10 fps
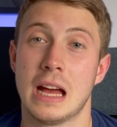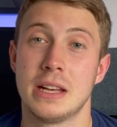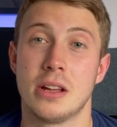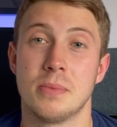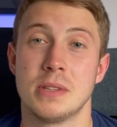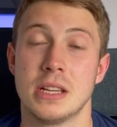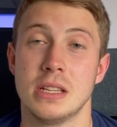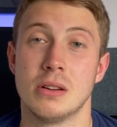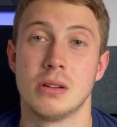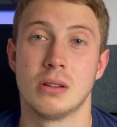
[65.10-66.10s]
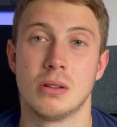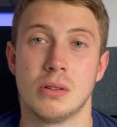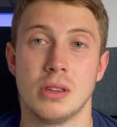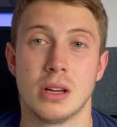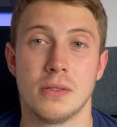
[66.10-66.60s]
and update
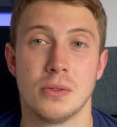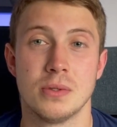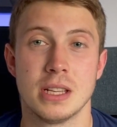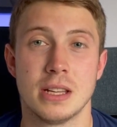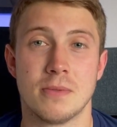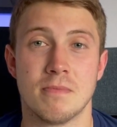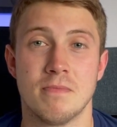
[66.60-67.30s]
on the iPhone 10.